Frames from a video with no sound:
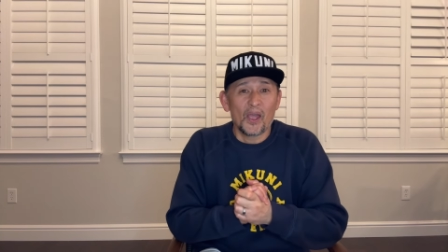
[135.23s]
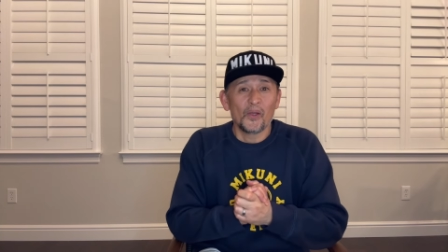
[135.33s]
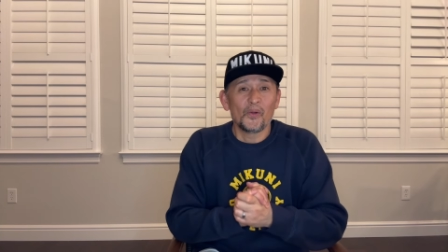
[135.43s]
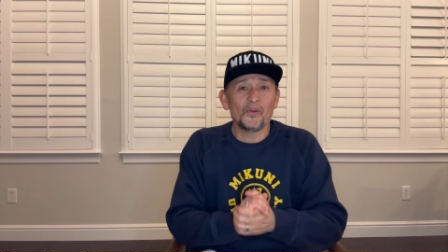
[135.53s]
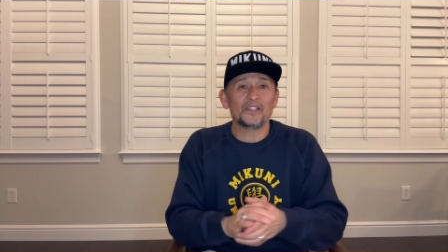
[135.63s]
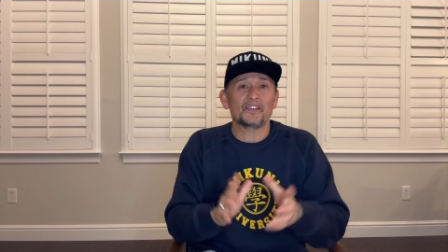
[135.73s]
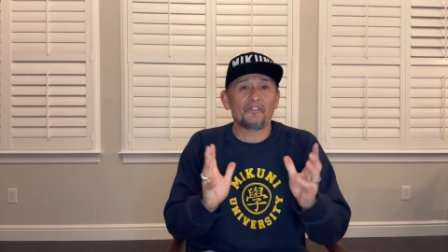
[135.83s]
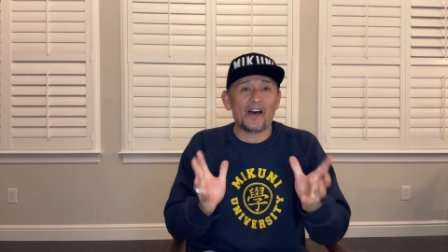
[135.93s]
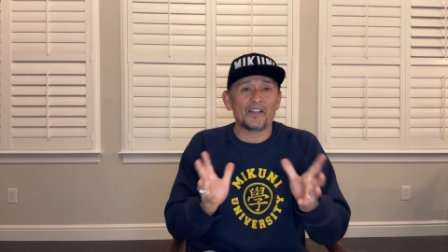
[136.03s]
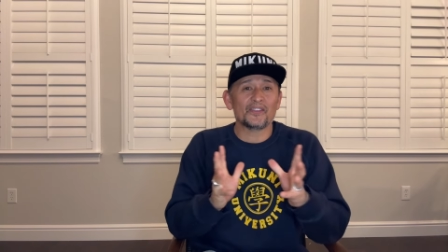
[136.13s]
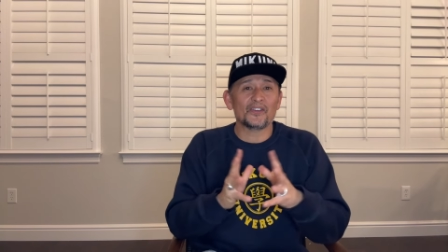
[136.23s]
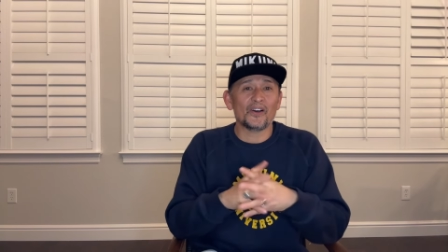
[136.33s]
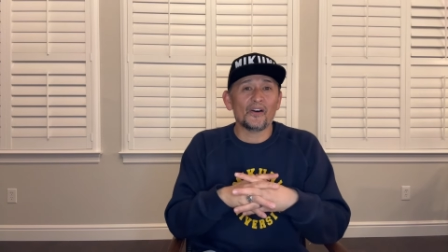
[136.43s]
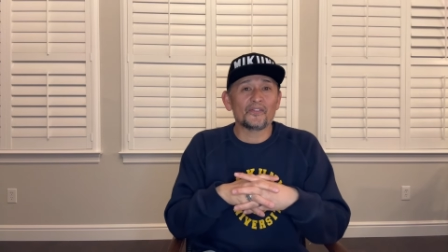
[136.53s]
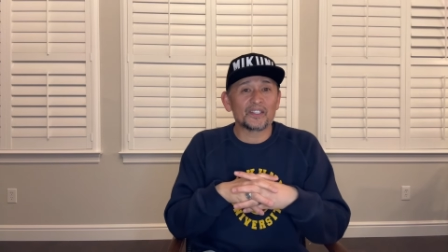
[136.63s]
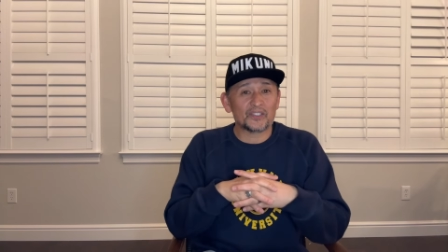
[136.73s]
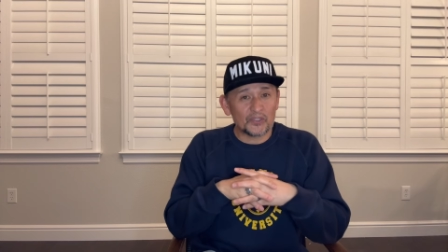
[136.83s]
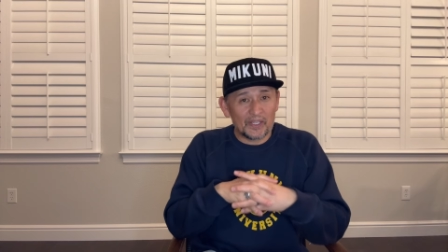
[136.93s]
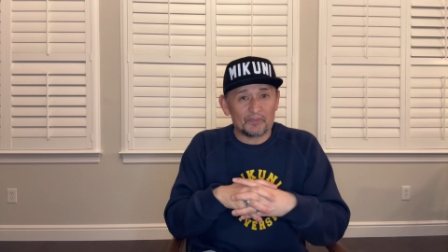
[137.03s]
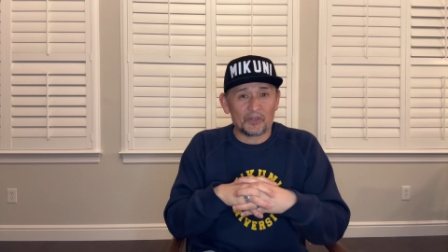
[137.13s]
who is the founder of the
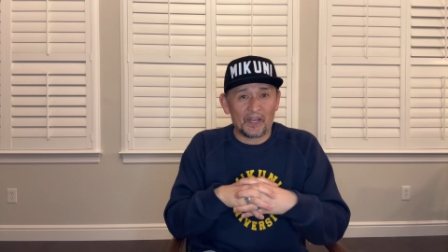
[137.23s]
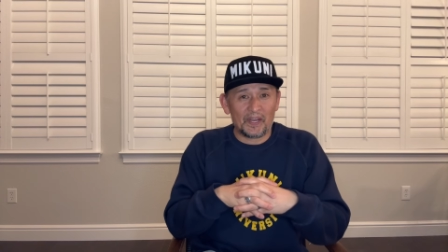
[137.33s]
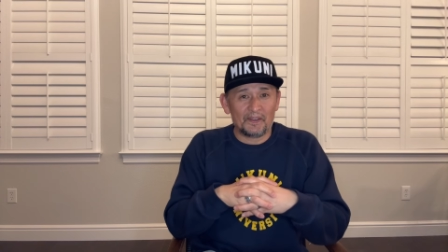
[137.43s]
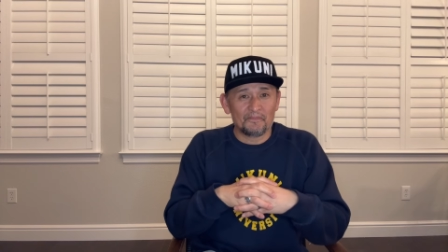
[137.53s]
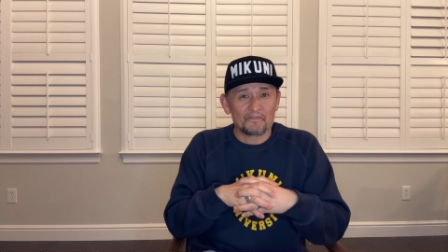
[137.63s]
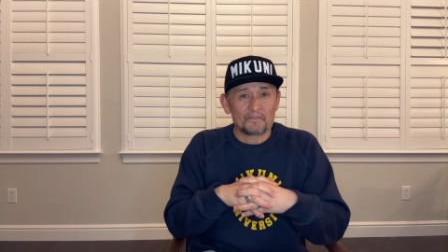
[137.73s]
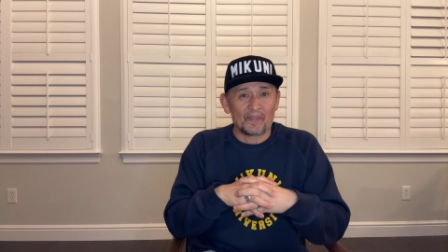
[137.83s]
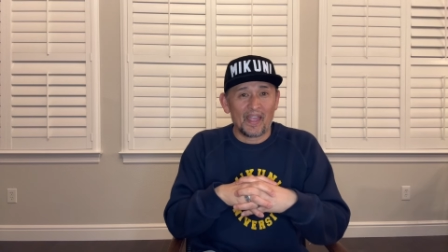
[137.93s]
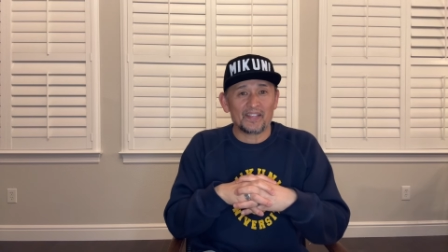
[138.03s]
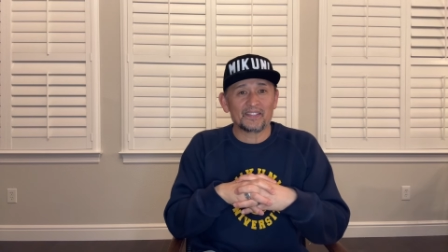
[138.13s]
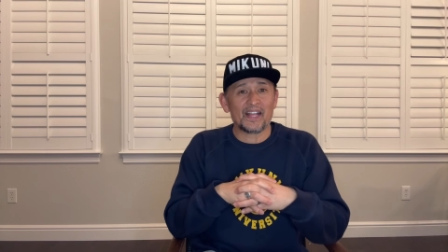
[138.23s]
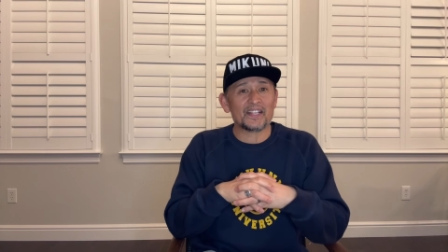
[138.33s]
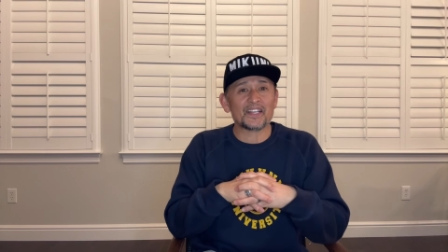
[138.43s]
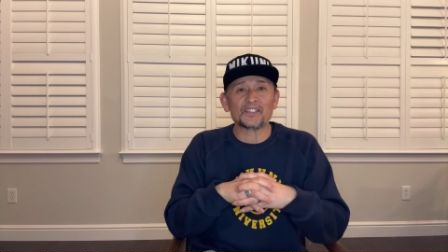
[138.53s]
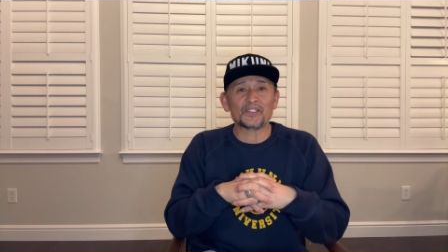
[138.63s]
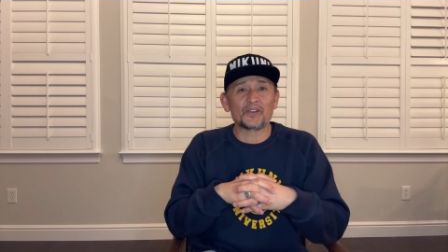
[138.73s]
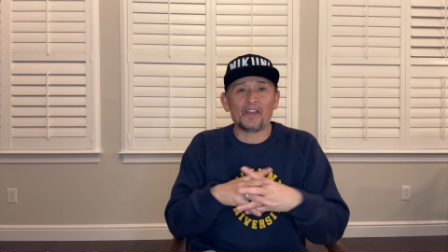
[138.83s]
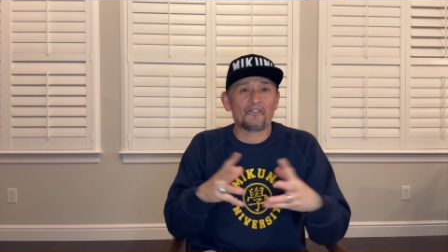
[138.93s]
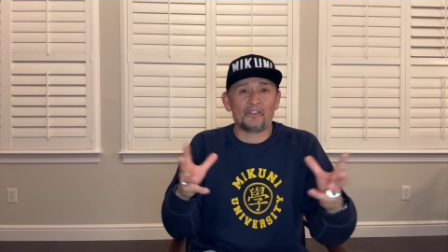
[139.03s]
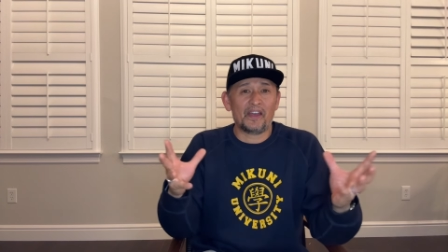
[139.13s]
Sleep Train, is not just a
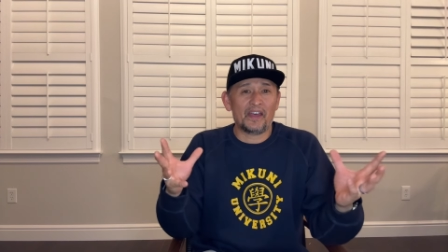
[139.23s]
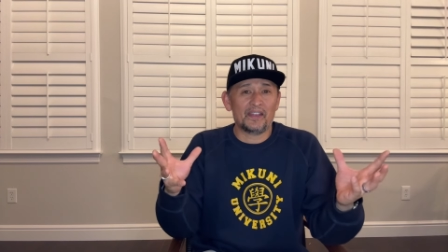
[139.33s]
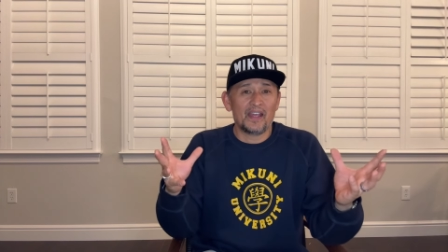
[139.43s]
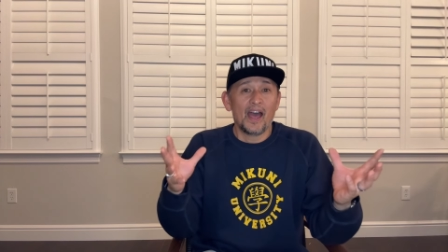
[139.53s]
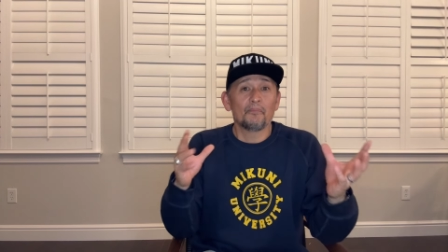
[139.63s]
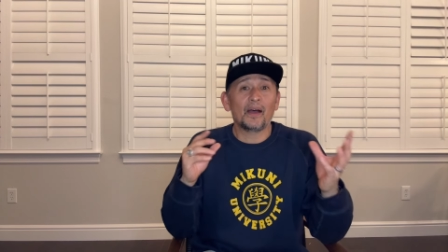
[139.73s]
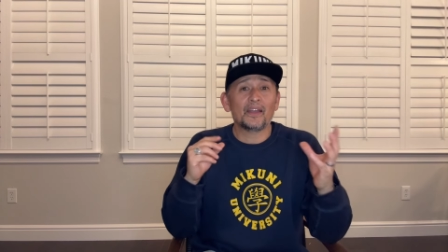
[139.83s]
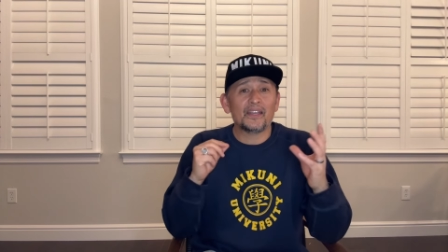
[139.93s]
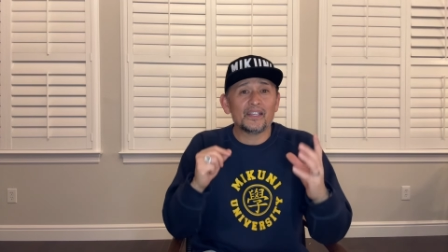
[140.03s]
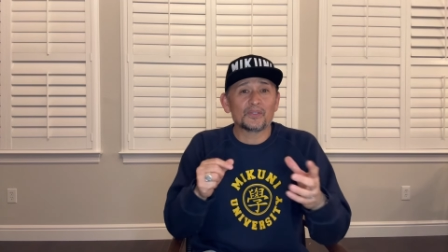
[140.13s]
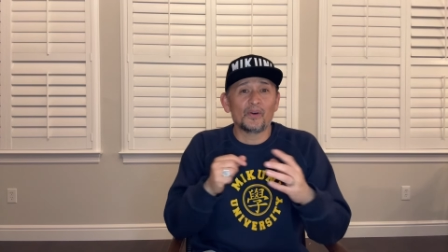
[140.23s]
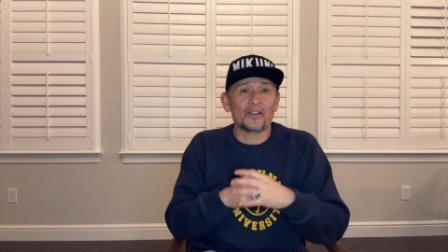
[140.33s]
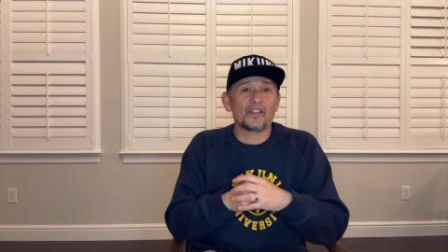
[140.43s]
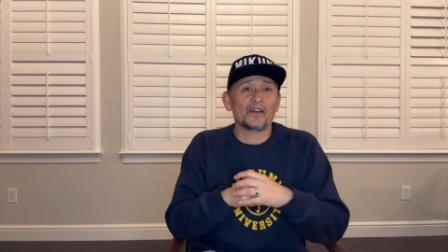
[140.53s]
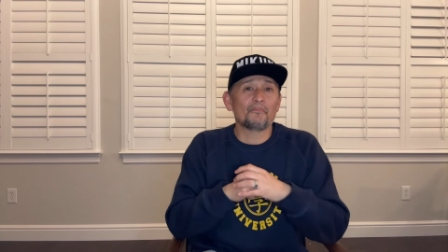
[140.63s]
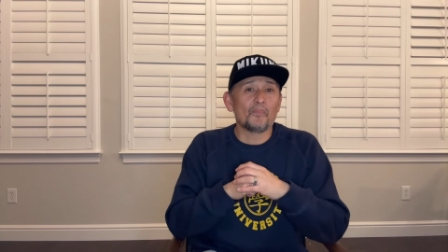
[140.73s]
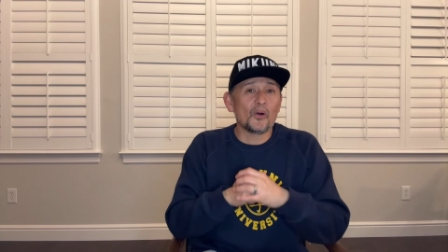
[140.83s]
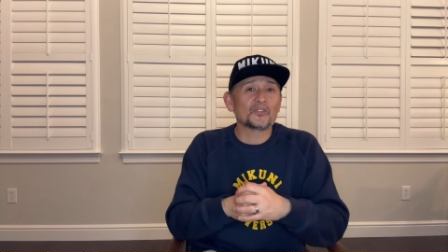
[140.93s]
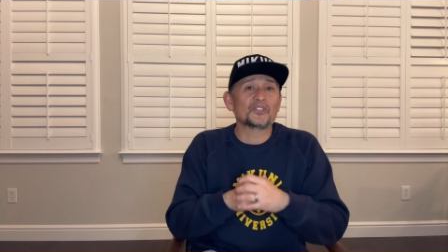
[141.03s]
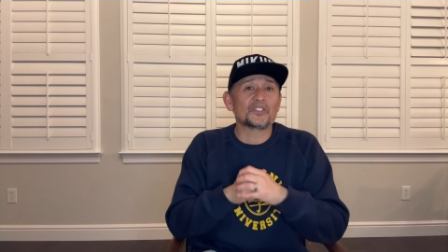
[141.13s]
great friend, but he's one of the
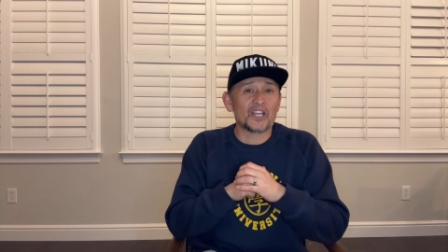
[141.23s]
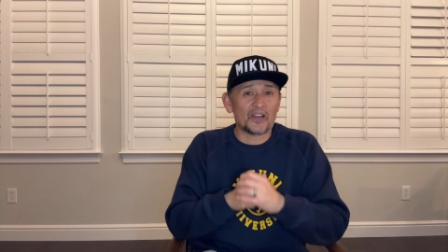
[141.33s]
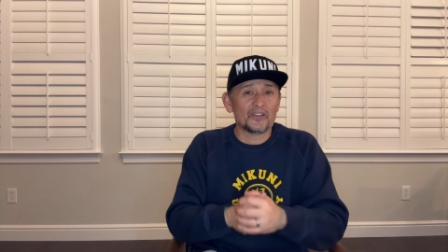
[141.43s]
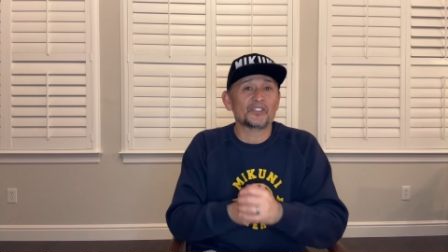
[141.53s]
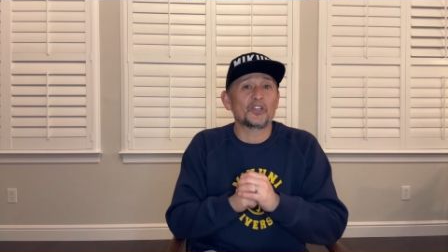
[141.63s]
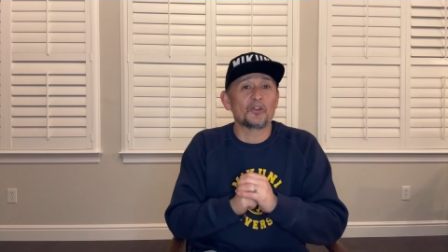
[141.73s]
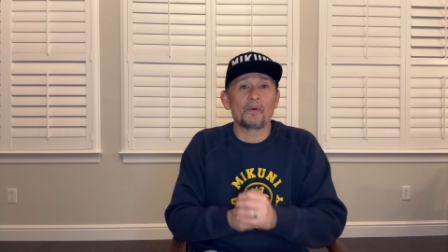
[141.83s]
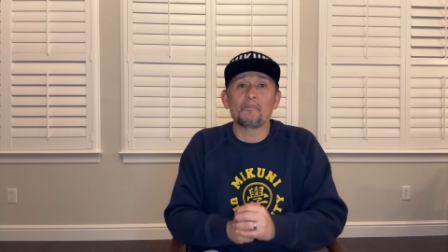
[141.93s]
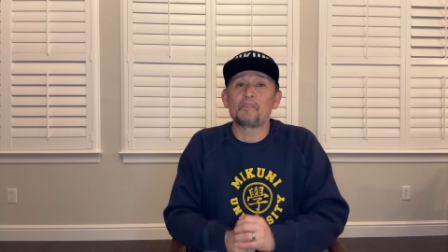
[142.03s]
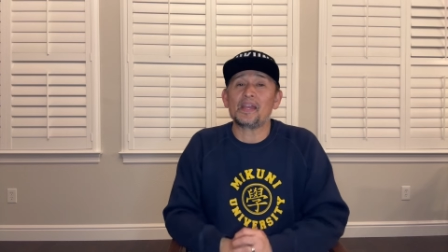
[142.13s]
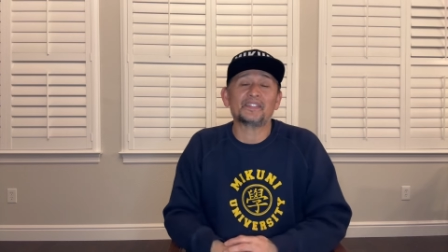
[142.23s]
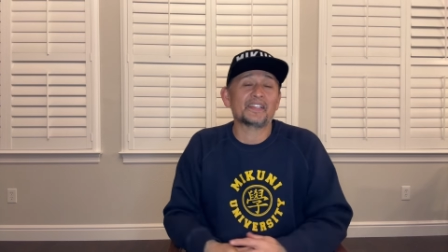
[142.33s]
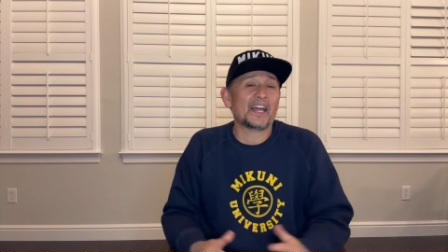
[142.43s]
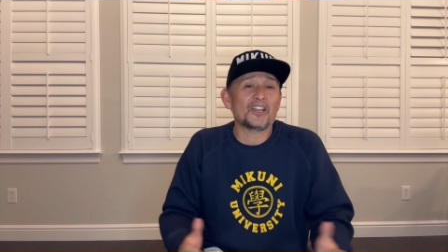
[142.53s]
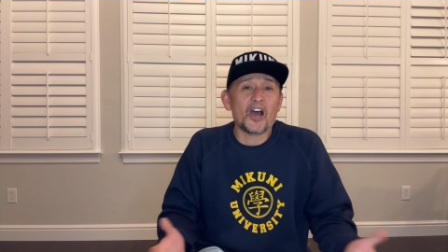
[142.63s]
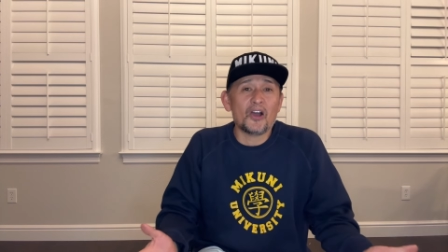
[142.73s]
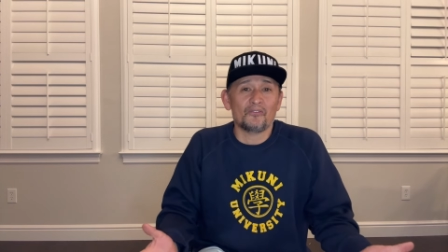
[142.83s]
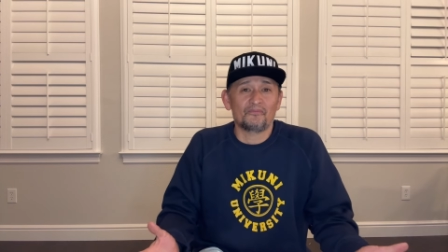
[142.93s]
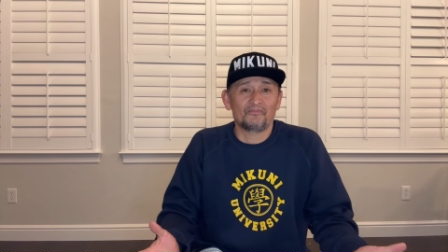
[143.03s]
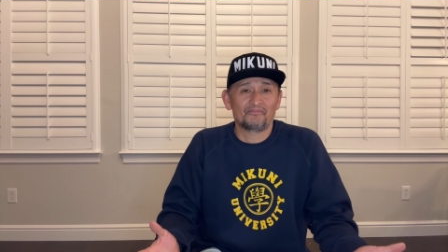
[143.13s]
most generous human beings I
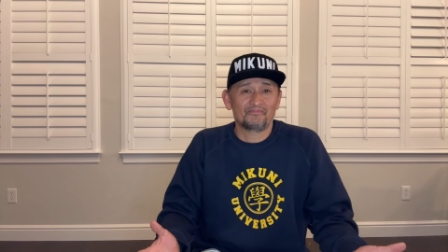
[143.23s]
know.